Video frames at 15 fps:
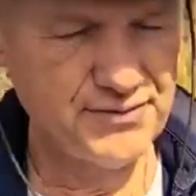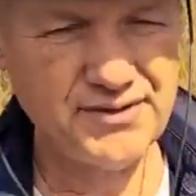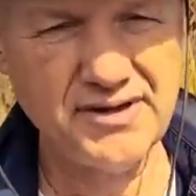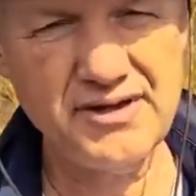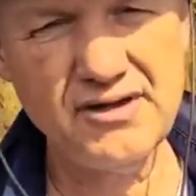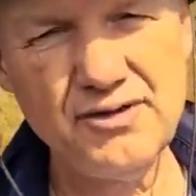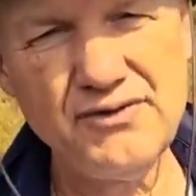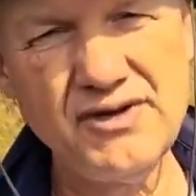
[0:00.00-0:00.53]

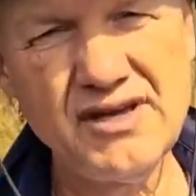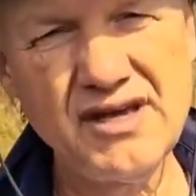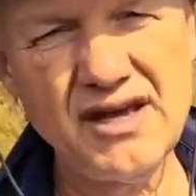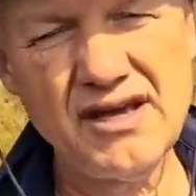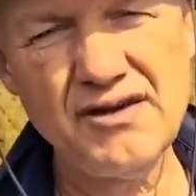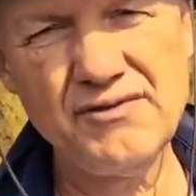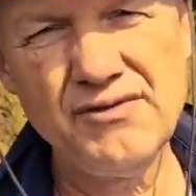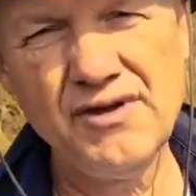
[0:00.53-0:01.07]
here we
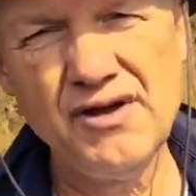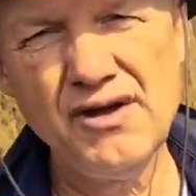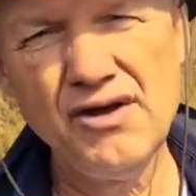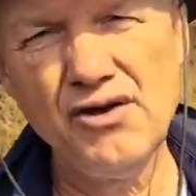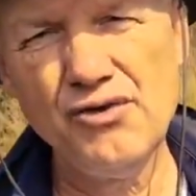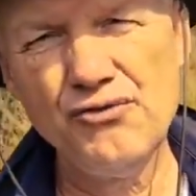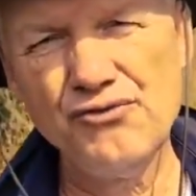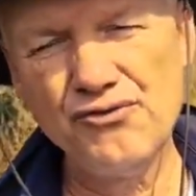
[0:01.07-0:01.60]
have
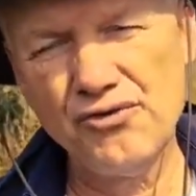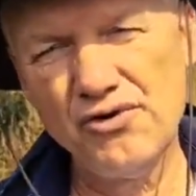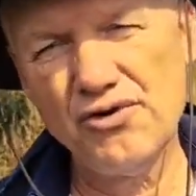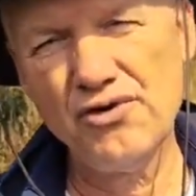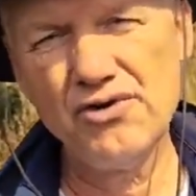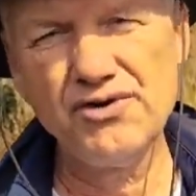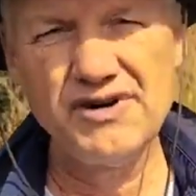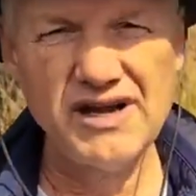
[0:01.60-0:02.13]

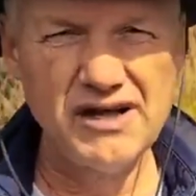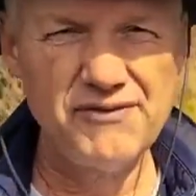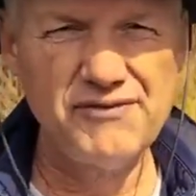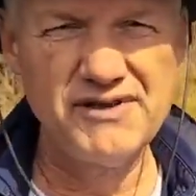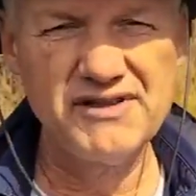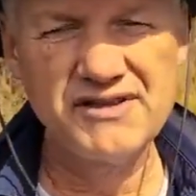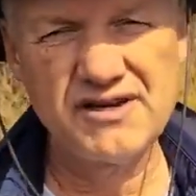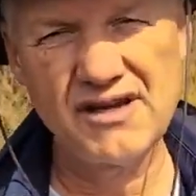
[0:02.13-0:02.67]
4
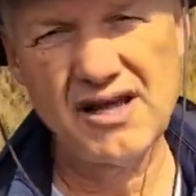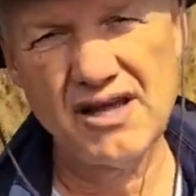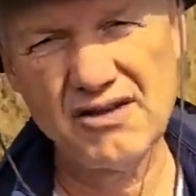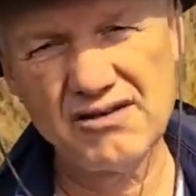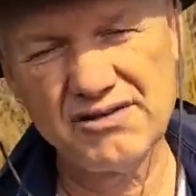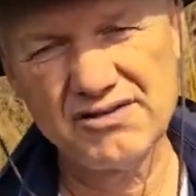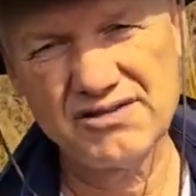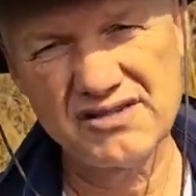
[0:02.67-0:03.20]
roughly
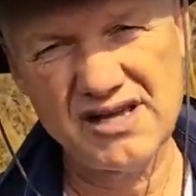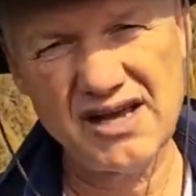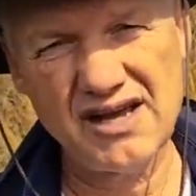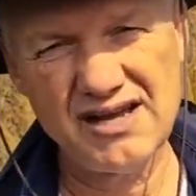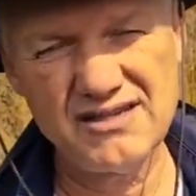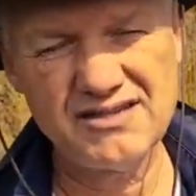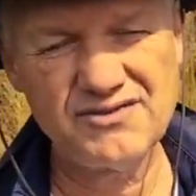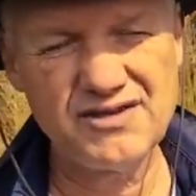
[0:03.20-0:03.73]
triangular
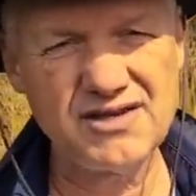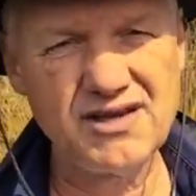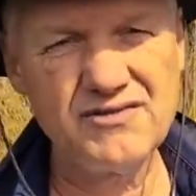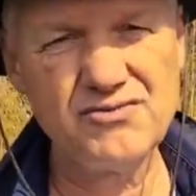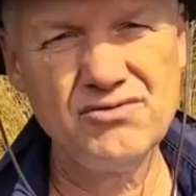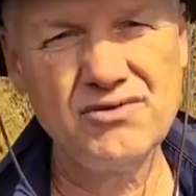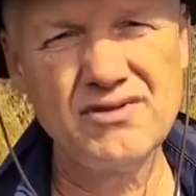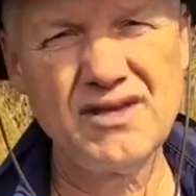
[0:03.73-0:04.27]
sites. We
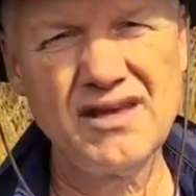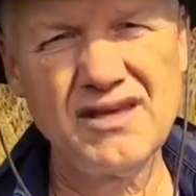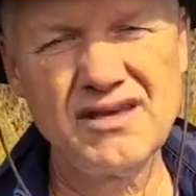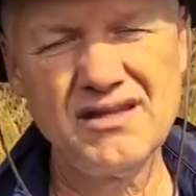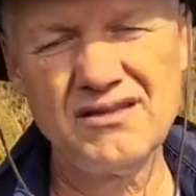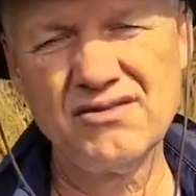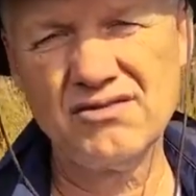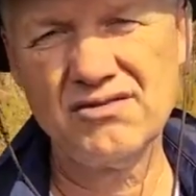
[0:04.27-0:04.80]
have to take
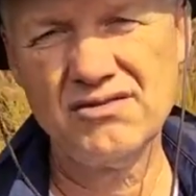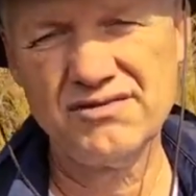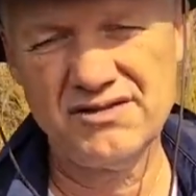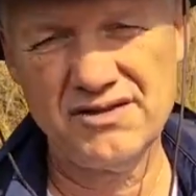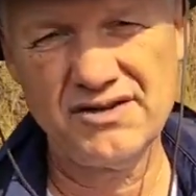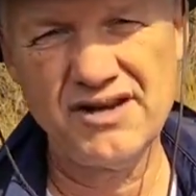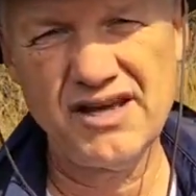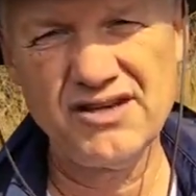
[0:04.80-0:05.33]
into
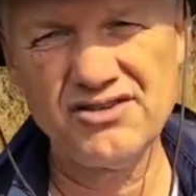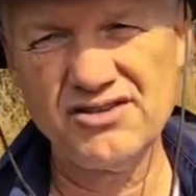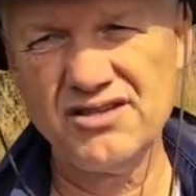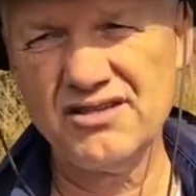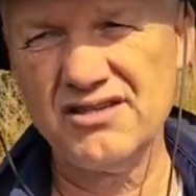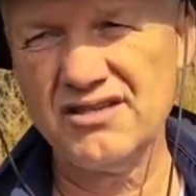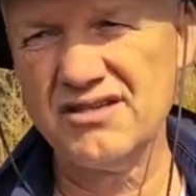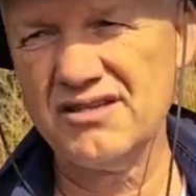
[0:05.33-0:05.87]

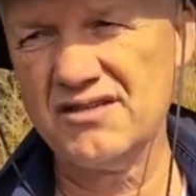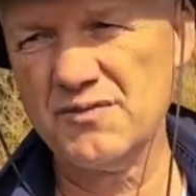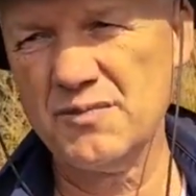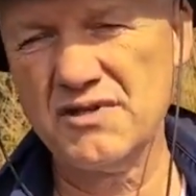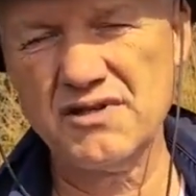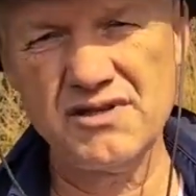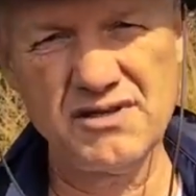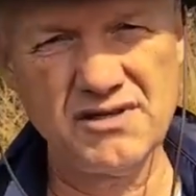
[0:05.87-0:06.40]
consideration that it's
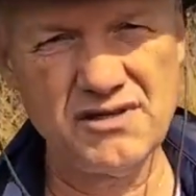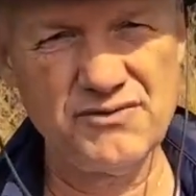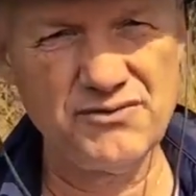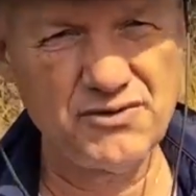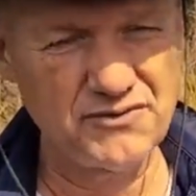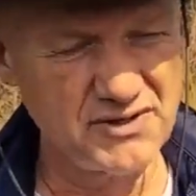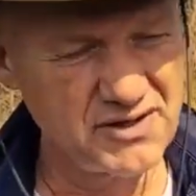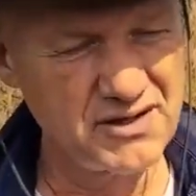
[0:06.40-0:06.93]
been here
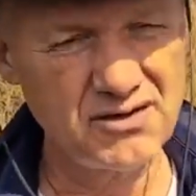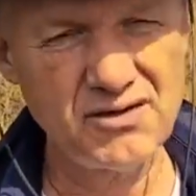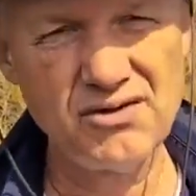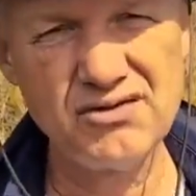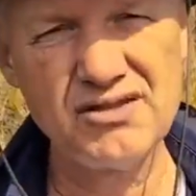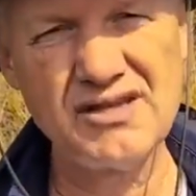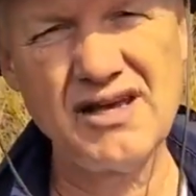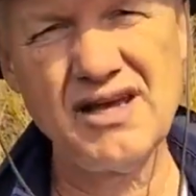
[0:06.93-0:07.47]
for a very
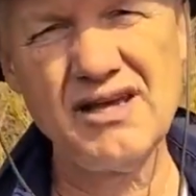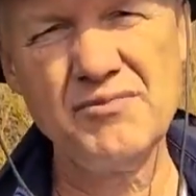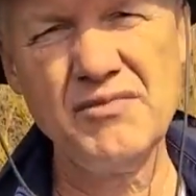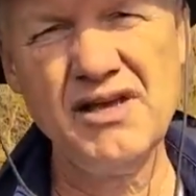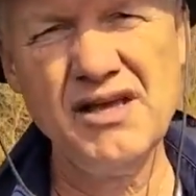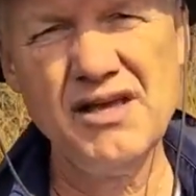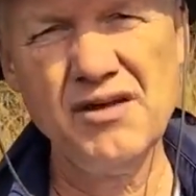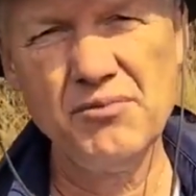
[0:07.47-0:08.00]
long time.
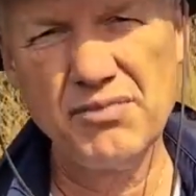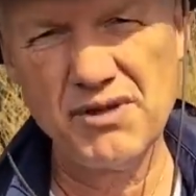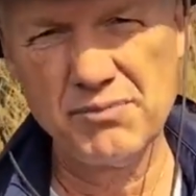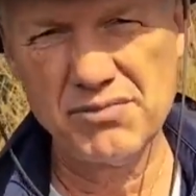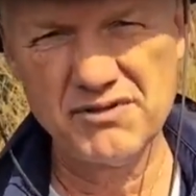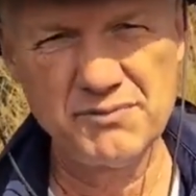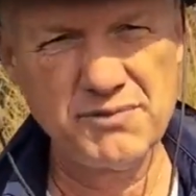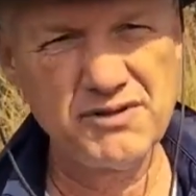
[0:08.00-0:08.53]

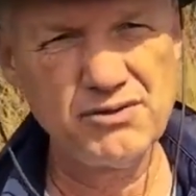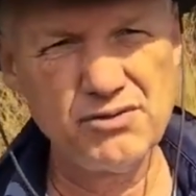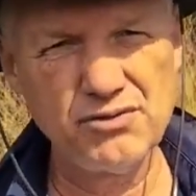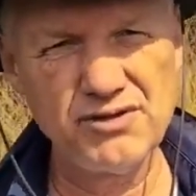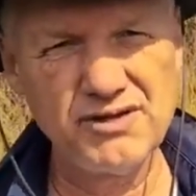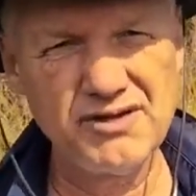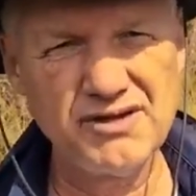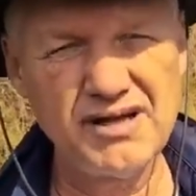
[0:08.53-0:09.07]
People have been
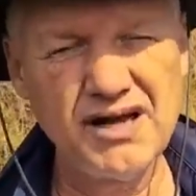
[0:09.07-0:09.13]
doing